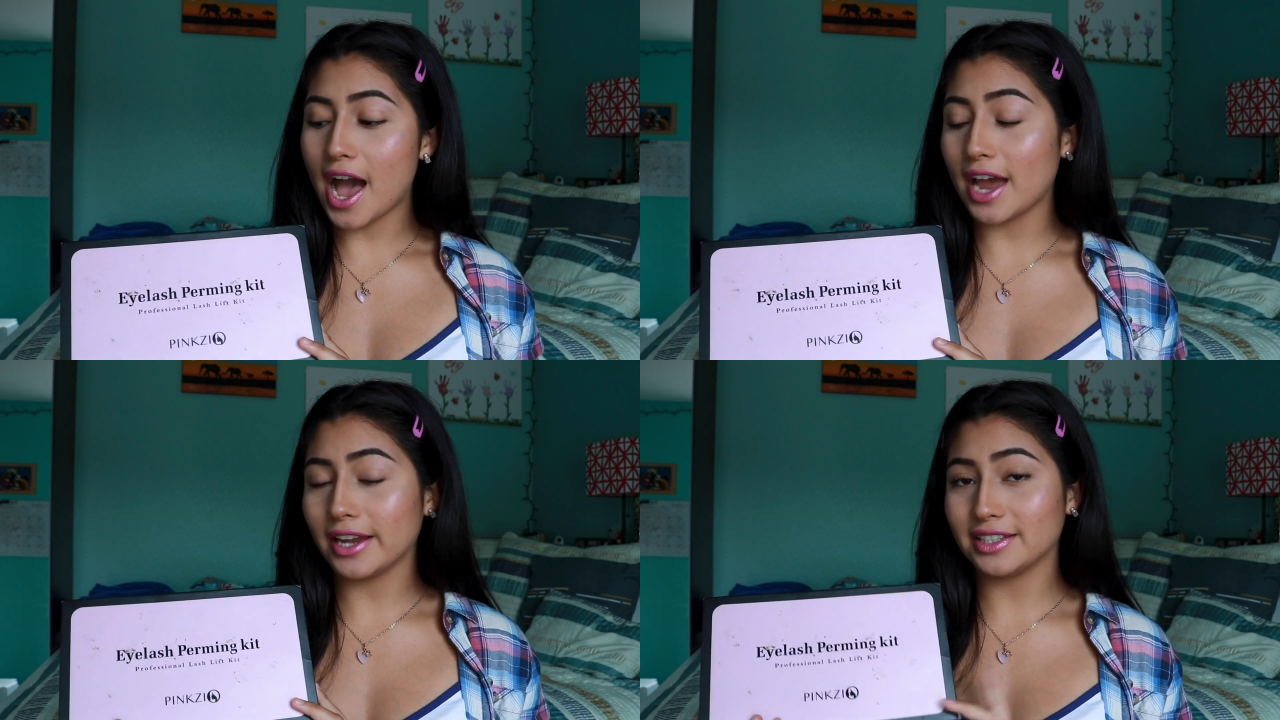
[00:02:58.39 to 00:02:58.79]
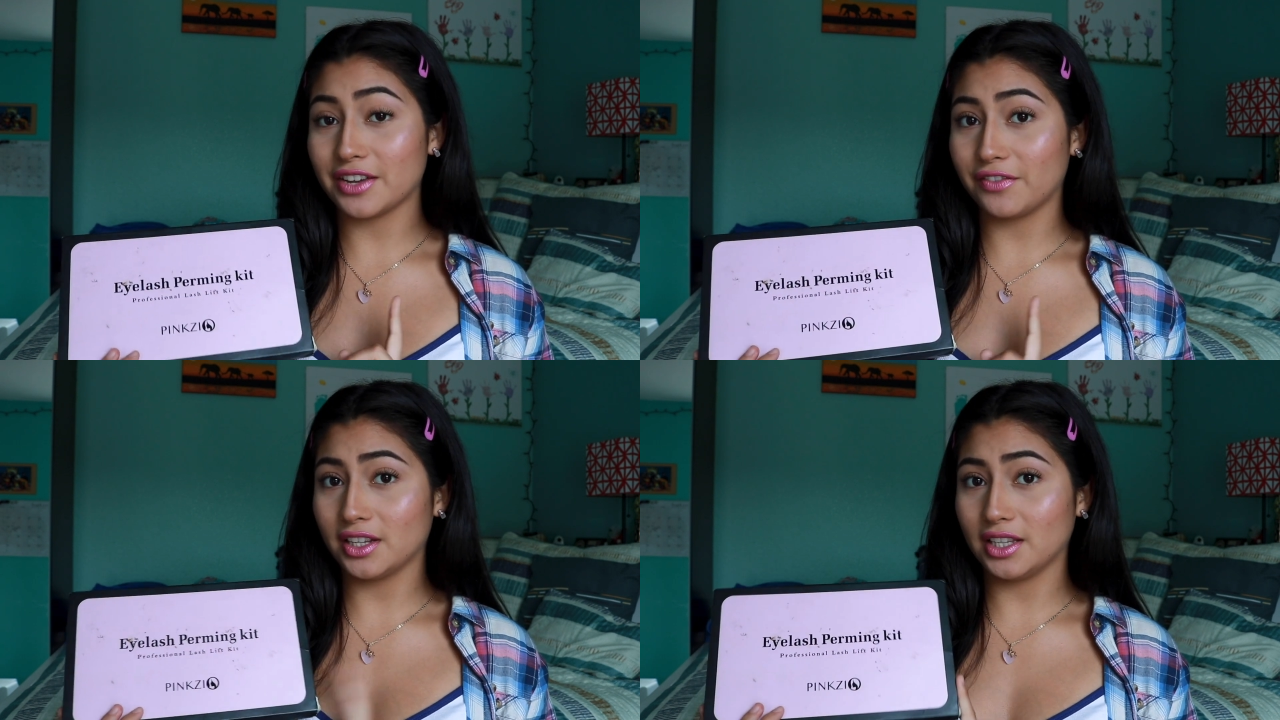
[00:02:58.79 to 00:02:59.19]
I
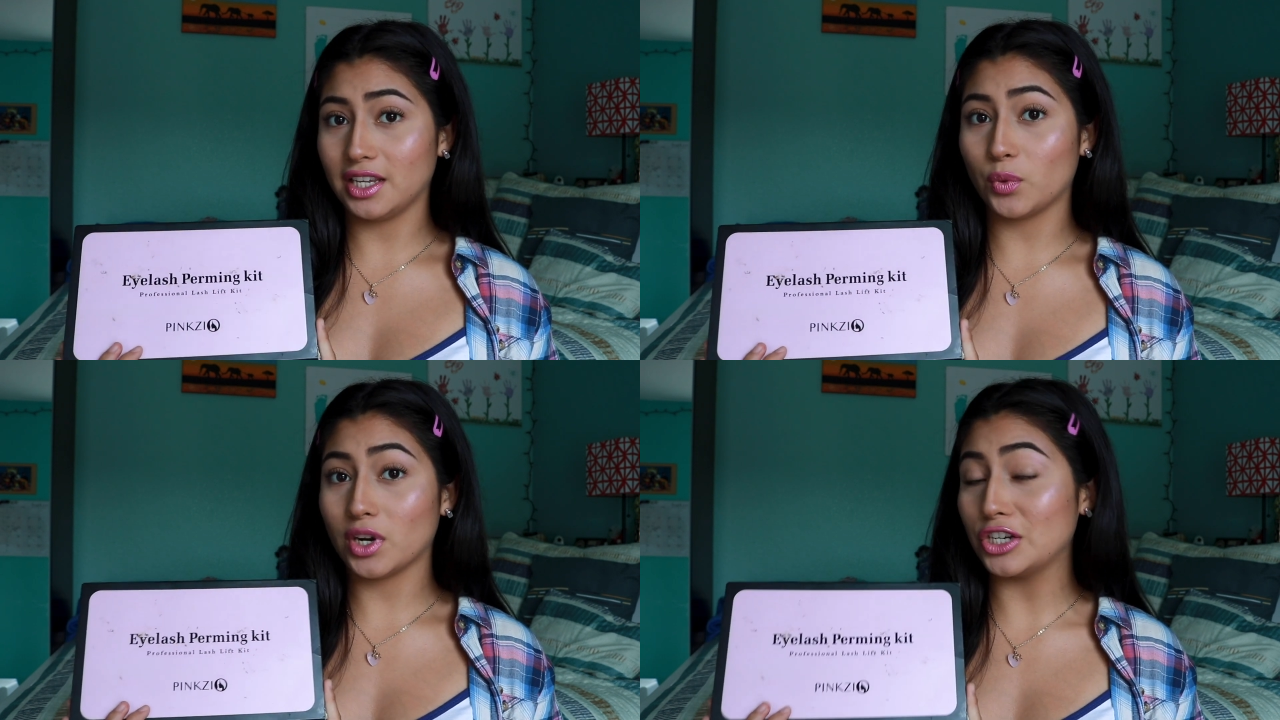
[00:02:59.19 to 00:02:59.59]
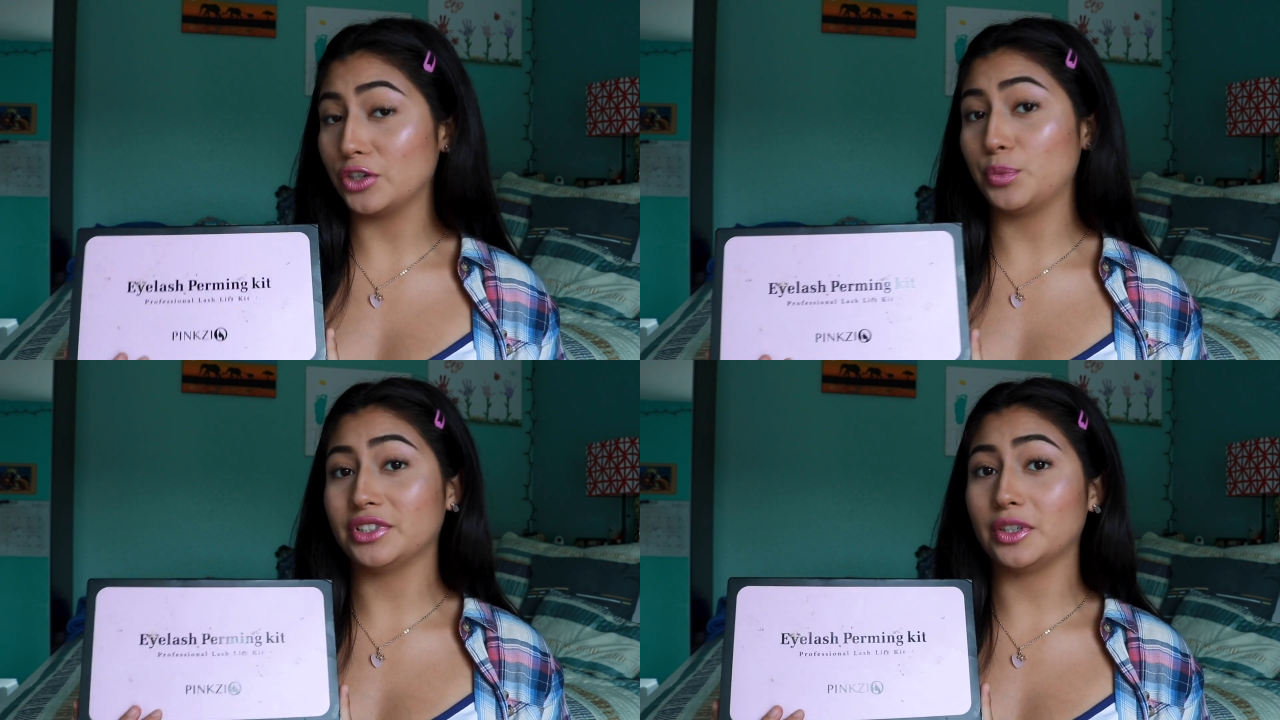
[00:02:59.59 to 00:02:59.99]
definitely
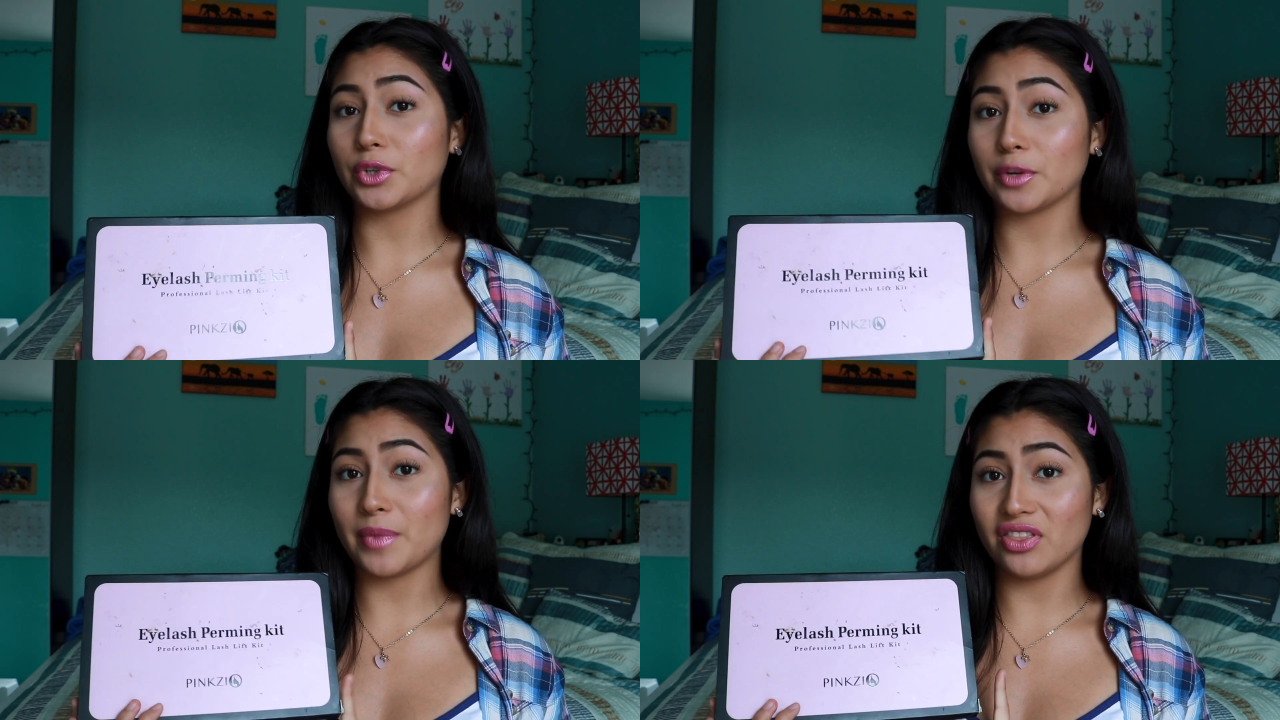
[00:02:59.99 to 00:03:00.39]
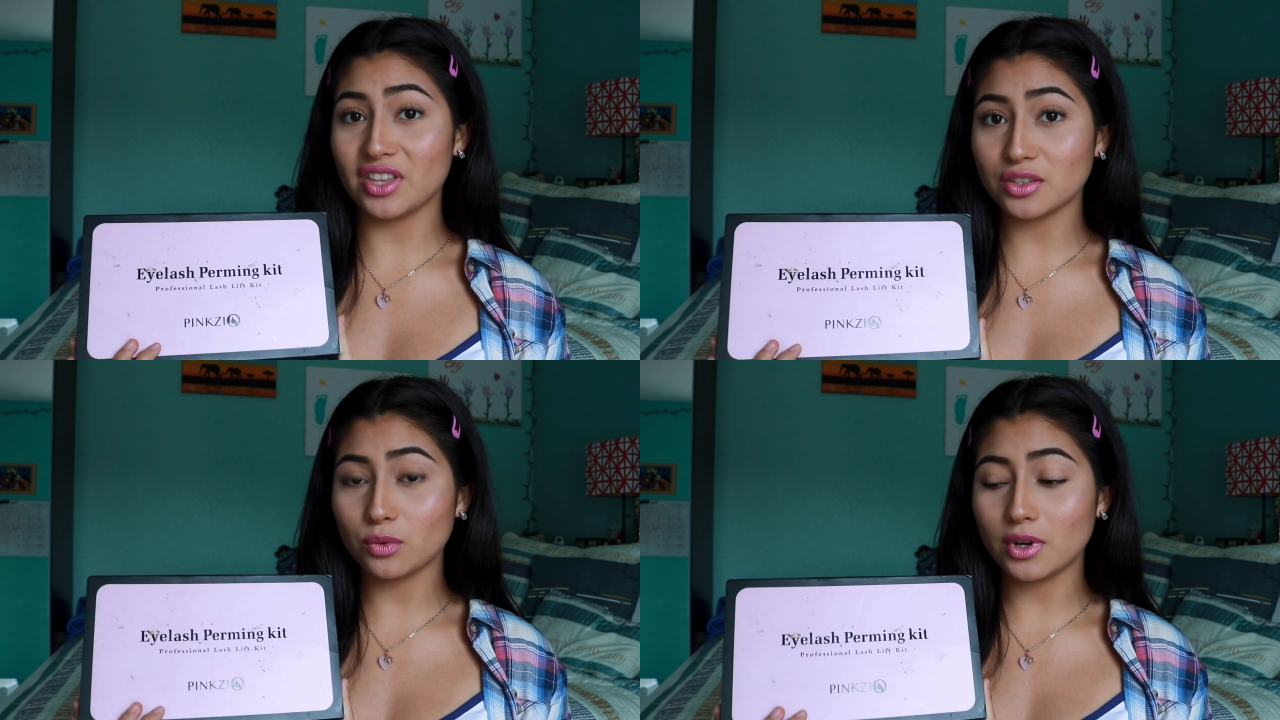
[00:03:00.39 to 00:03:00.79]
100% recommend this